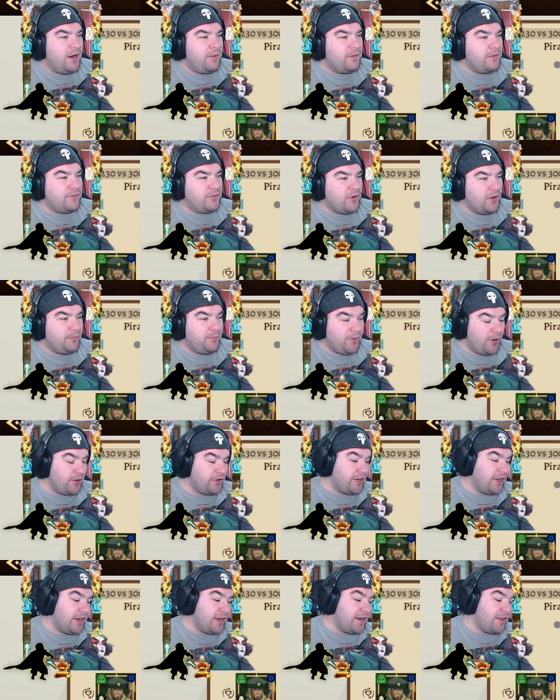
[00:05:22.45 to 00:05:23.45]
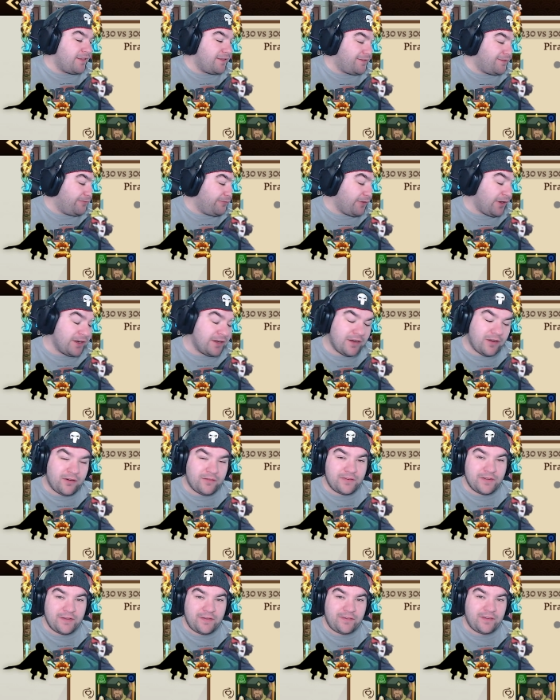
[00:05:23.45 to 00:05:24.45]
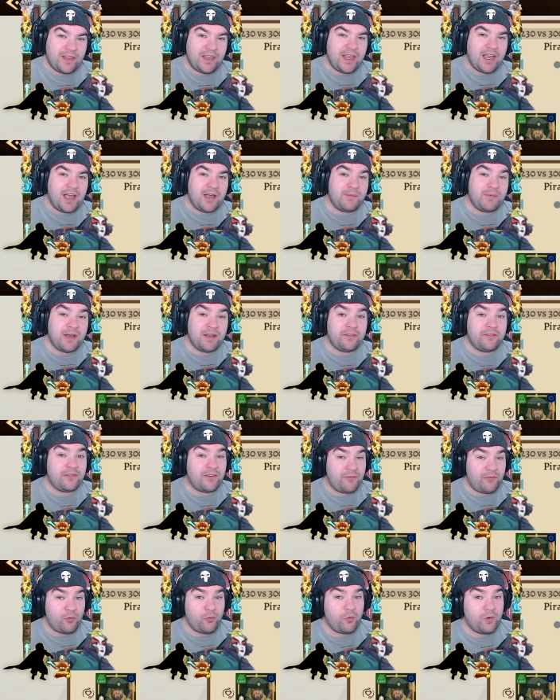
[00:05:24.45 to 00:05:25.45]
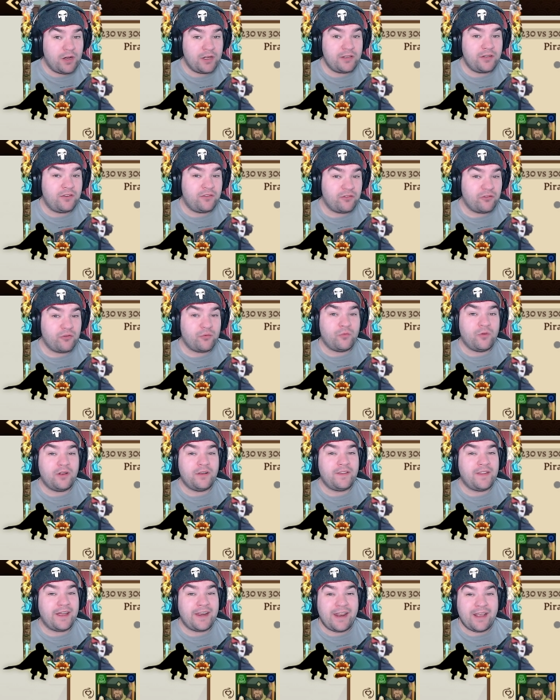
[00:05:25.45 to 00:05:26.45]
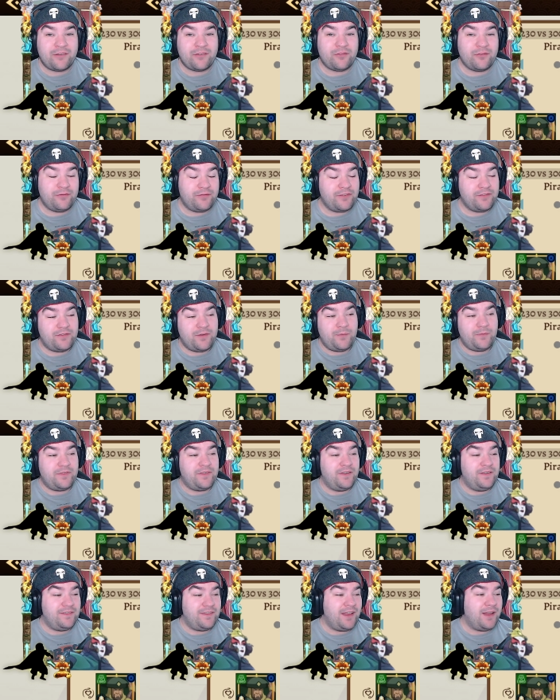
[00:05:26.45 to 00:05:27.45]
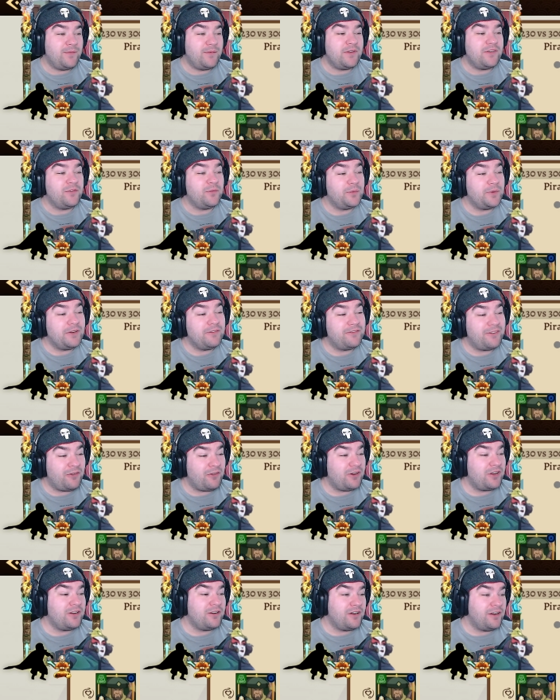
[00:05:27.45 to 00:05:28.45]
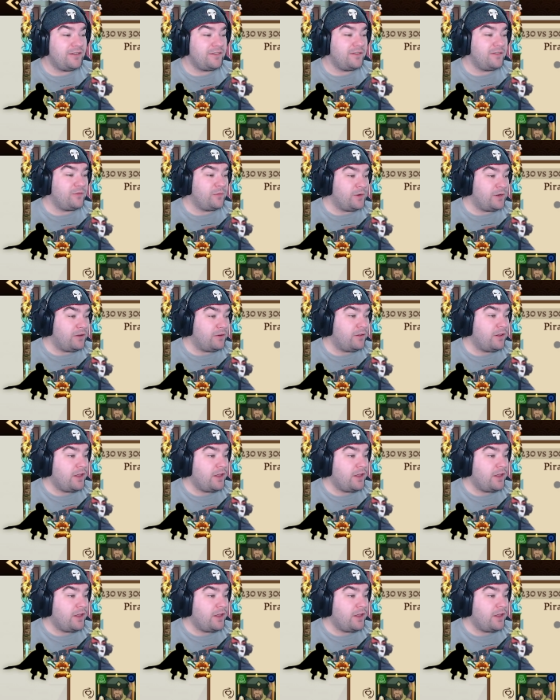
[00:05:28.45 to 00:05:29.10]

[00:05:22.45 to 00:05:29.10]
We've got Bokin at the front, obviously. Master Level 1, you do want that extra 15% damage. Will be very nice as well.